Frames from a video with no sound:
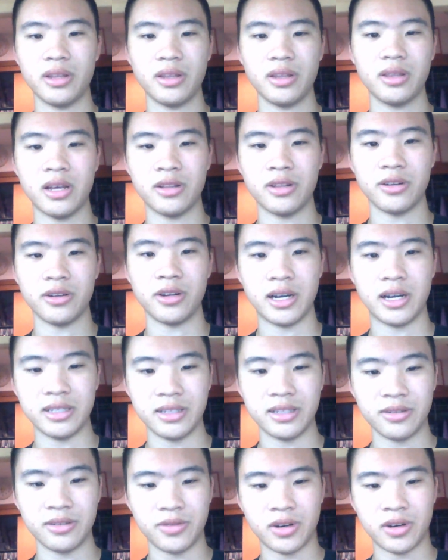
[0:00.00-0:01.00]
other guys
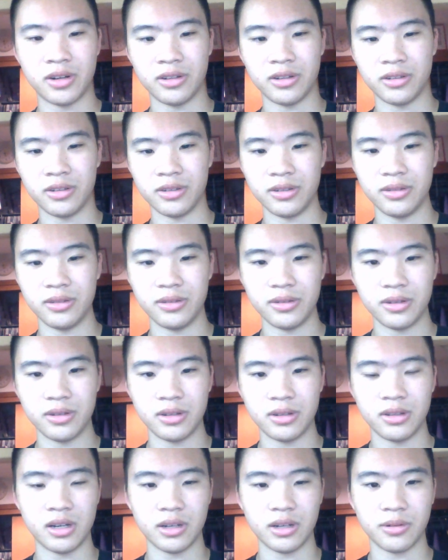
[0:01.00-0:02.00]
that followed
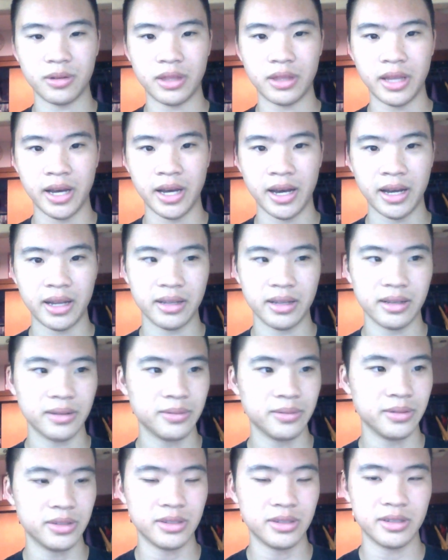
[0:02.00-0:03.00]
along with that, and it
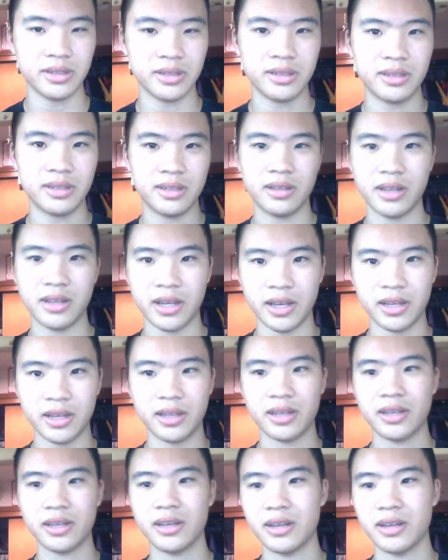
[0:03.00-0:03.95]
was just like,